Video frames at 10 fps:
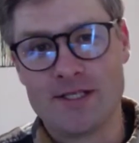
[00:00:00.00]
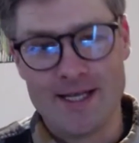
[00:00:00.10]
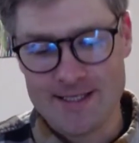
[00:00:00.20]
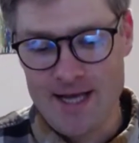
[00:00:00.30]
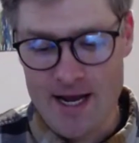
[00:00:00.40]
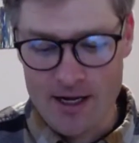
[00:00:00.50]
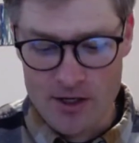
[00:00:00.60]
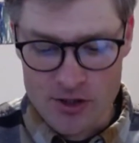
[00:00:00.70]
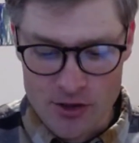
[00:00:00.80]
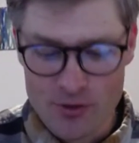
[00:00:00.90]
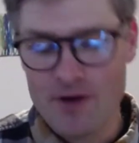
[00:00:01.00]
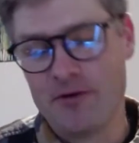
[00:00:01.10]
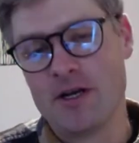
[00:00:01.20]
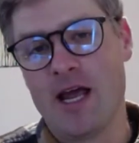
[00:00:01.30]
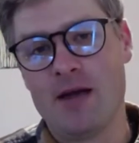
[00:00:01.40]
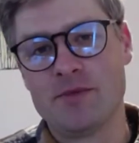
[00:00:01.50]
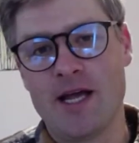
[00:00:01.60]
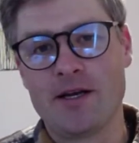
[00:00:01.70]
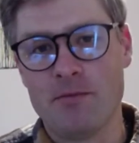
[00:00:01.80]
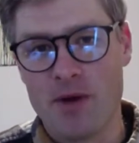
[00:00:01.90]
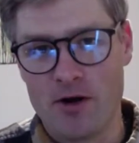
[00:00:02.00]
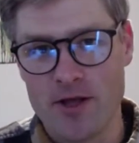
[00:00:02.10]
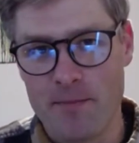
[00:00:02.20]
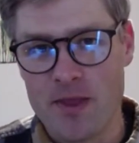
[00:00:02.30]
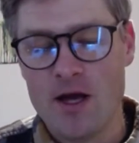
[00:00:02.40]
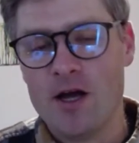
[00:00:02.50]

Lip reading: Let's take two different games and compare them.